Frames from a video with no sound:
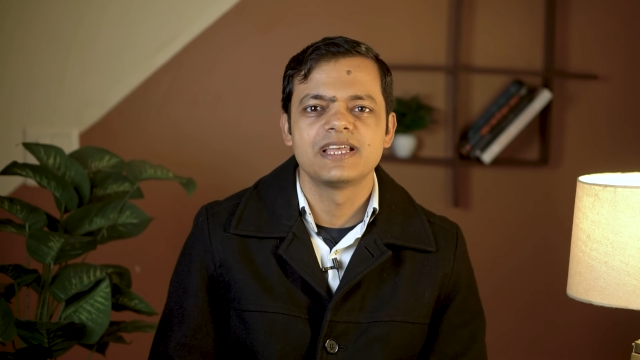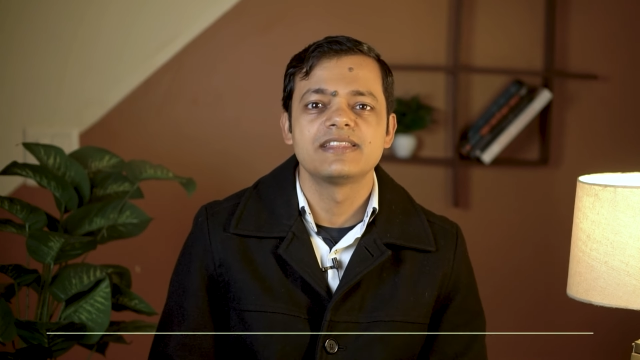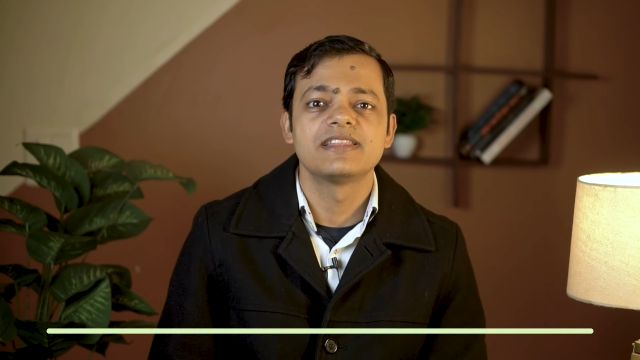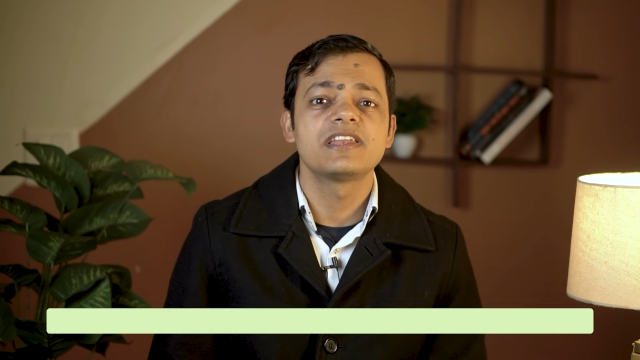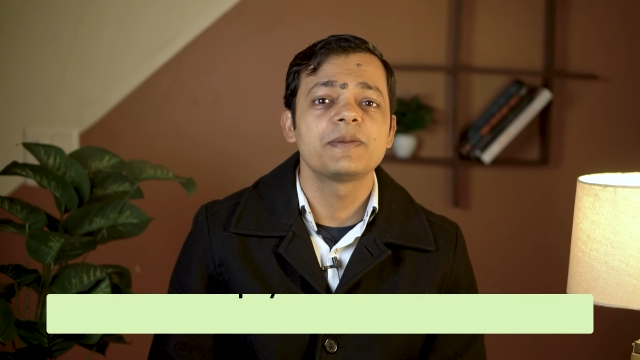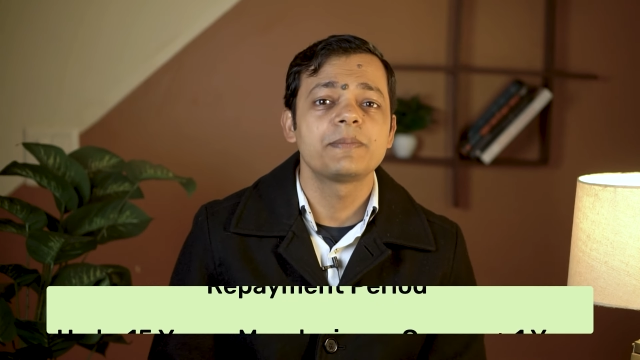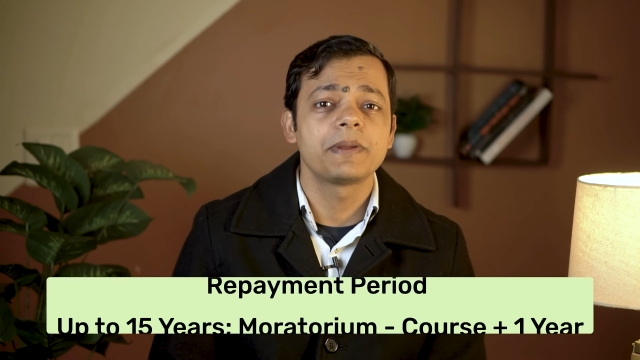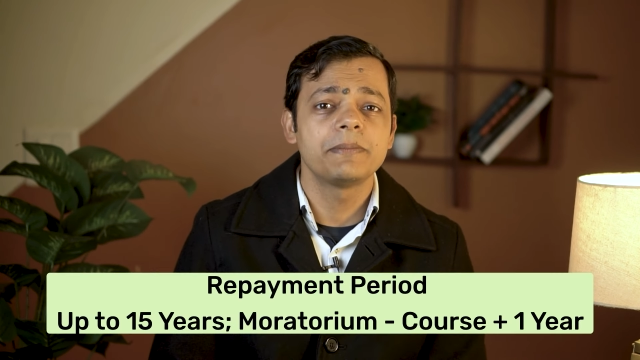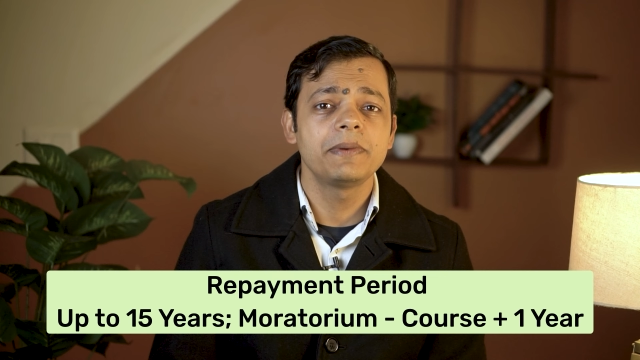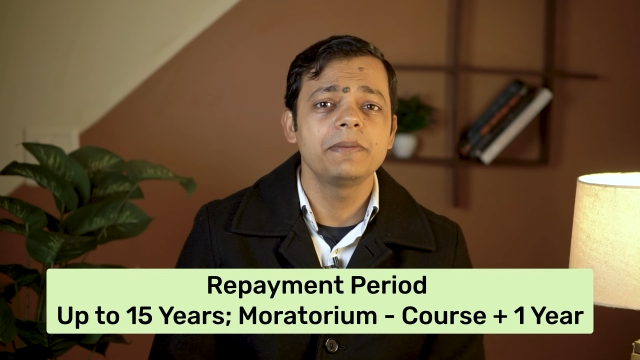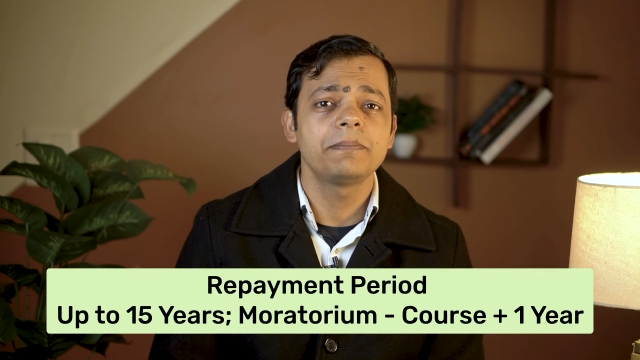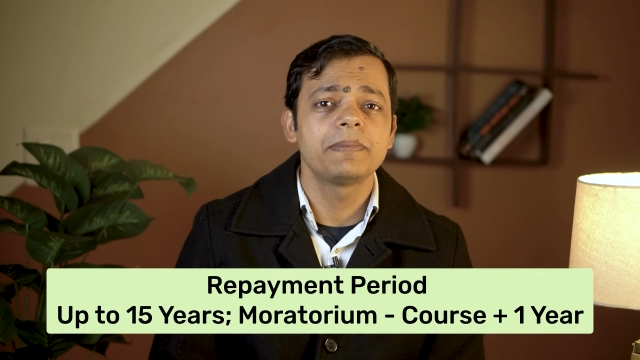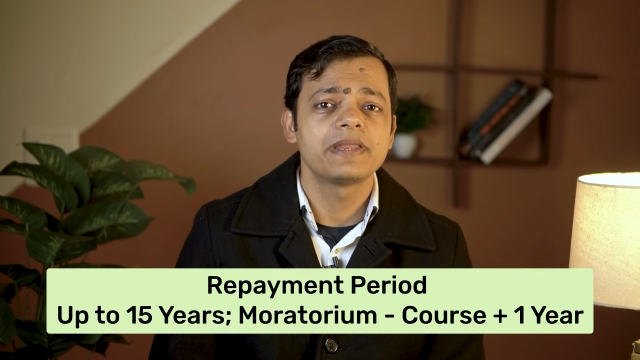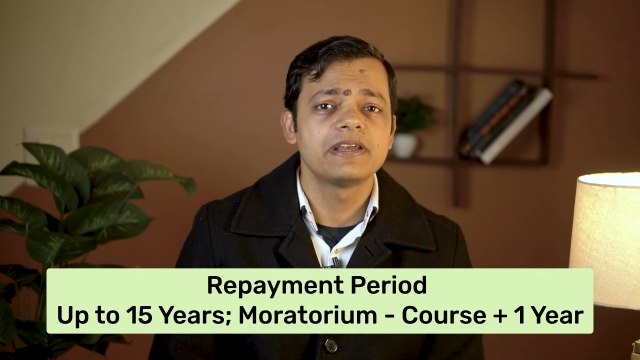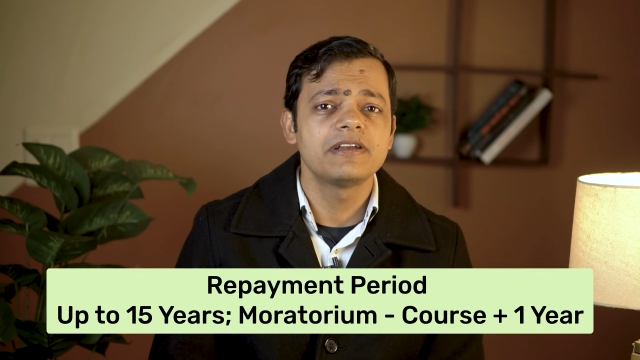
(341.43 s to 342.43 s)
The
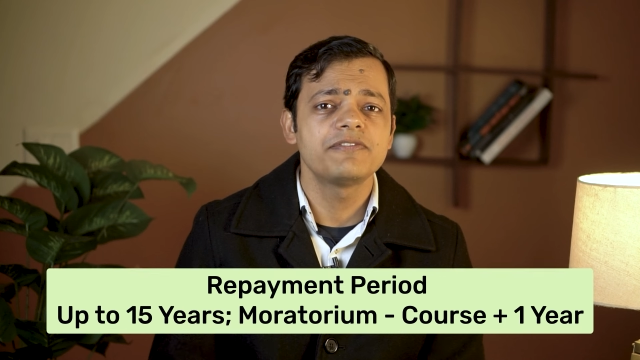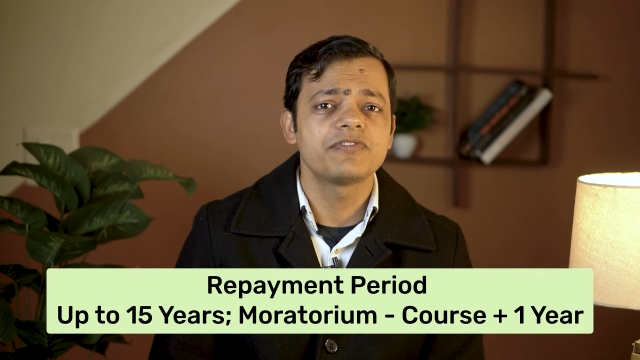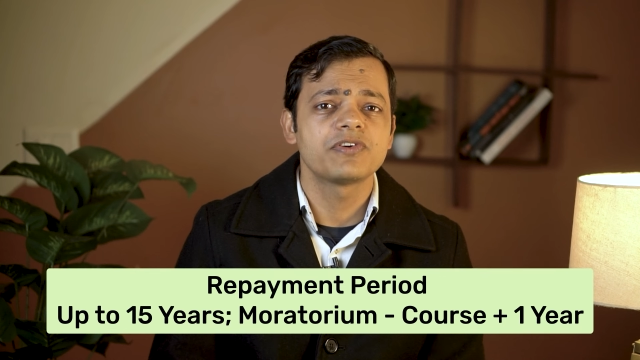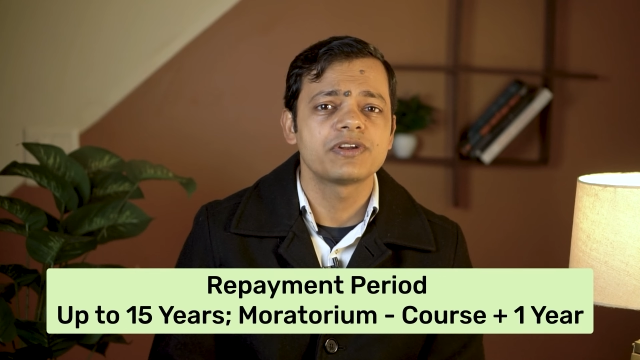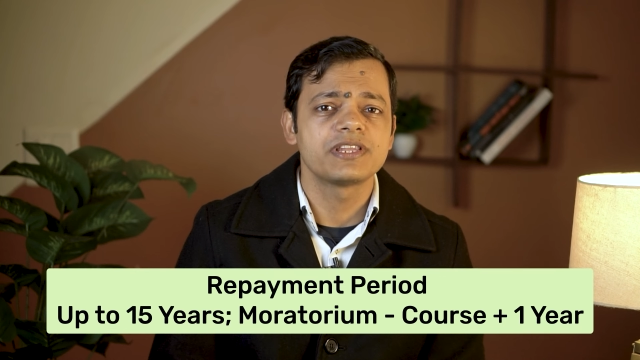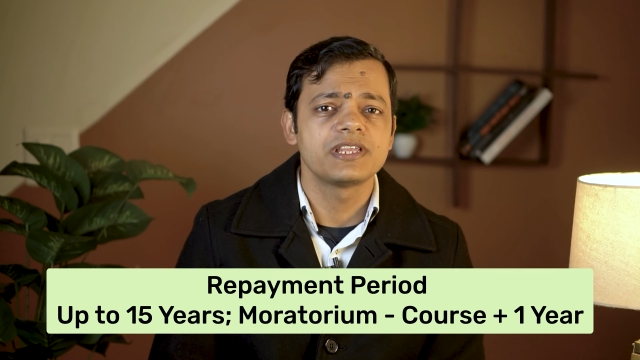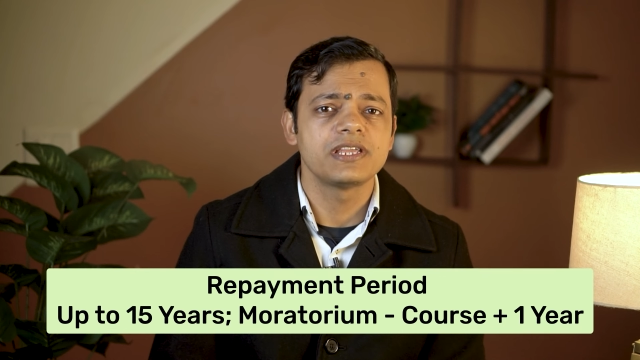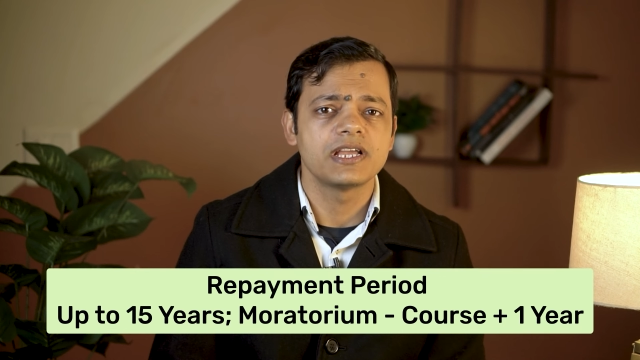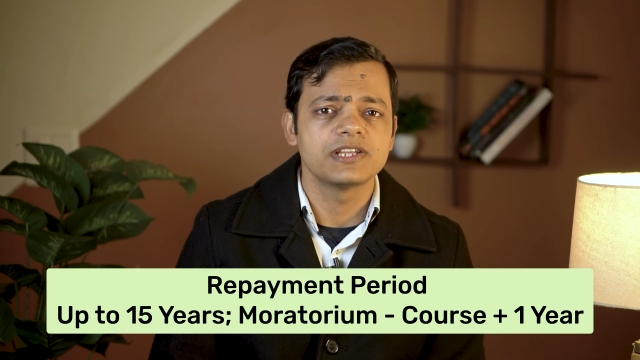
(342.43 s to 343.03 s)
repayment period for the